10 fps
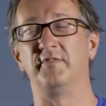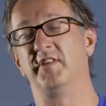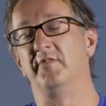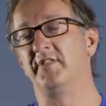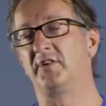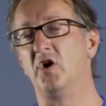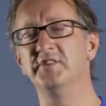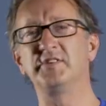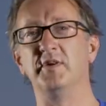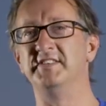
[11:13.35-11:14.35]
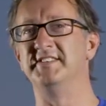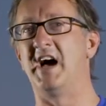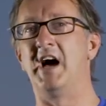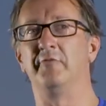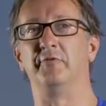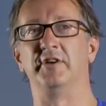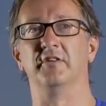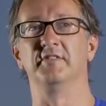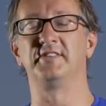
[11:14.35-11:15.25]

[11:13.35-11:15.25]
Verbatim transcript: the, the consequences aren't real.